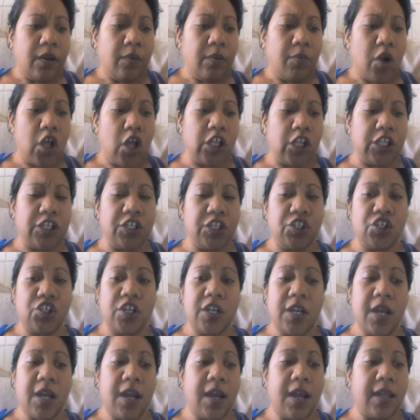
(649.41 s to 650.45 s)

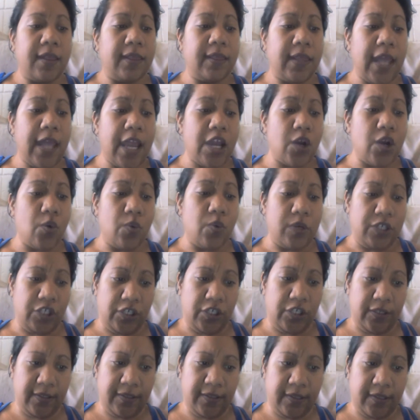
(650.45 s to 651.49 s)
Polynesian
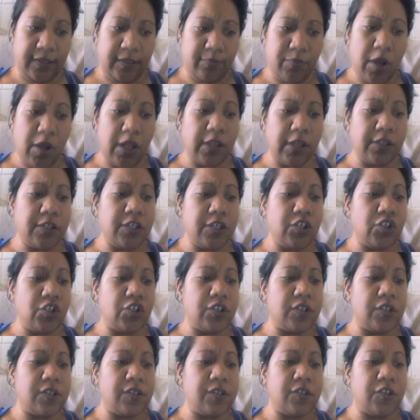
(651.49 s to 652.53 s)
languages.
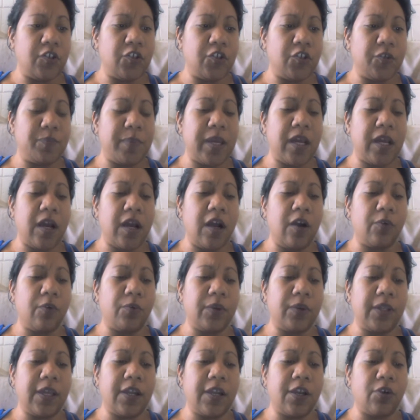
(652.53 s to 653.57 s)
Polynesians speak a
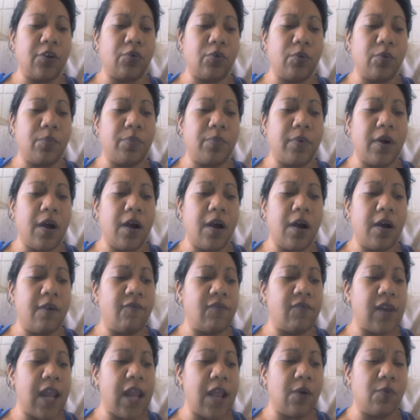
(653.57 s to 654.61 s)
related group of
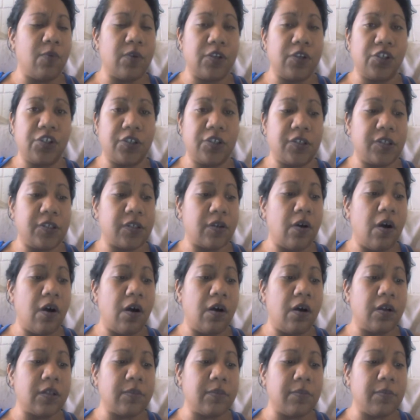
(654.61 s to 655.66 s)
languages
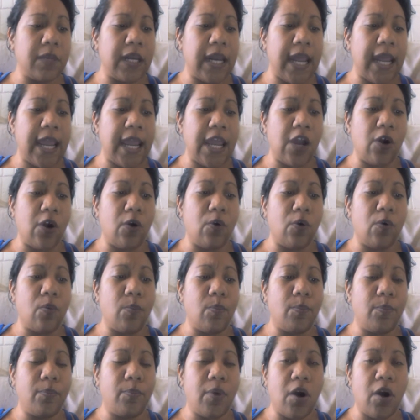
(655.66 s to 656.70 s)
called
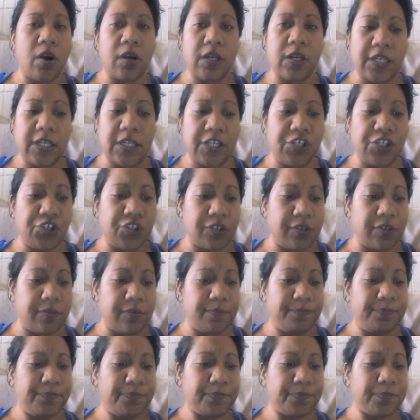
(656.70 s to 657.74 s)
Malayo-Polynesian,
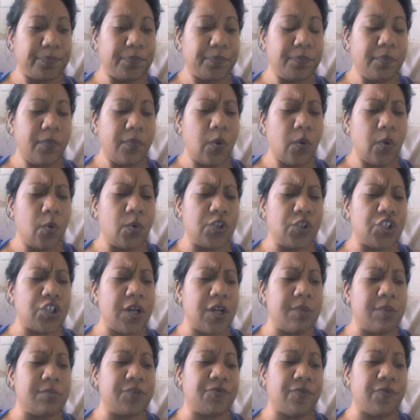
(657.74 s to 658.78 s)
which
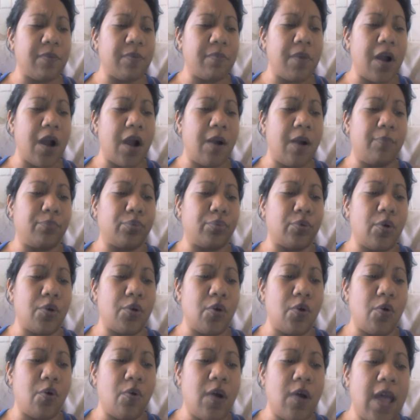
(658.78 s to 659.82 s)
comes from a
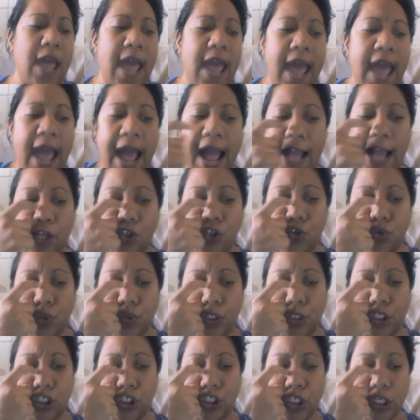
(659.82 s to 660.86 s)

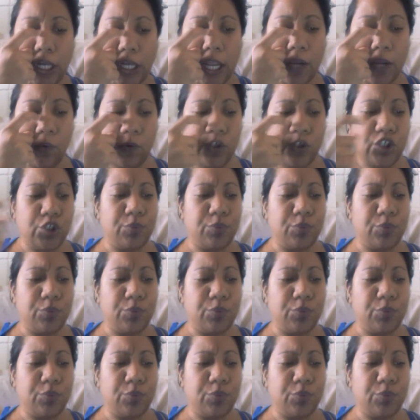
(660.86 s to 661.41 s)
Proto-Austronesian language